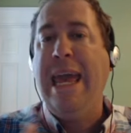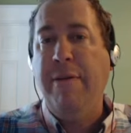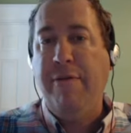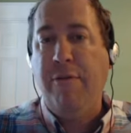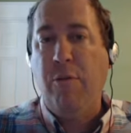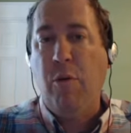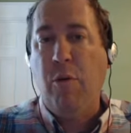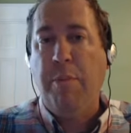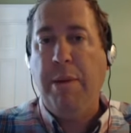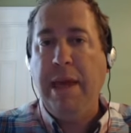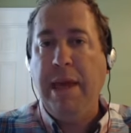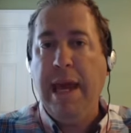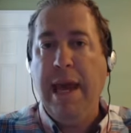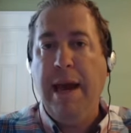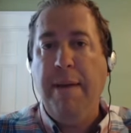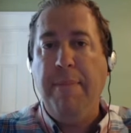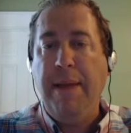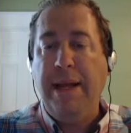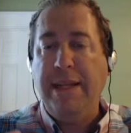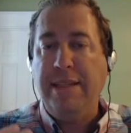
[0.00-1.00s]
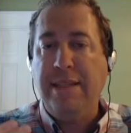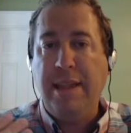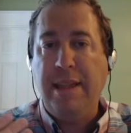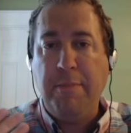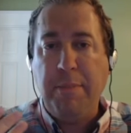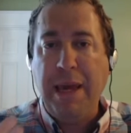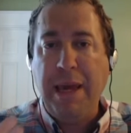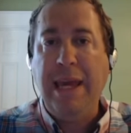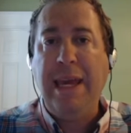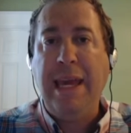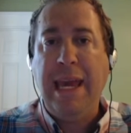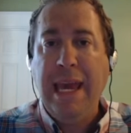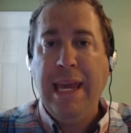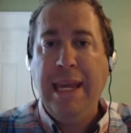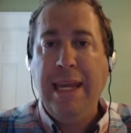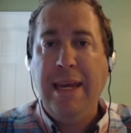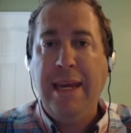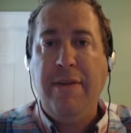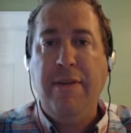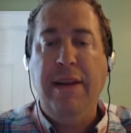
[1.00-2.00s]
and 4 p.m. That's the peak
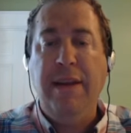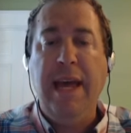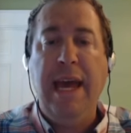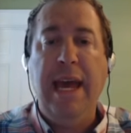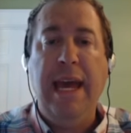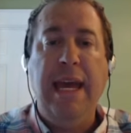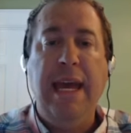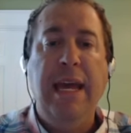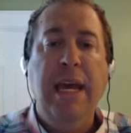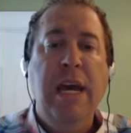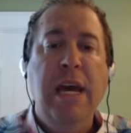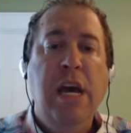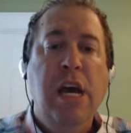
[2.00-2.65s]
heating of the day.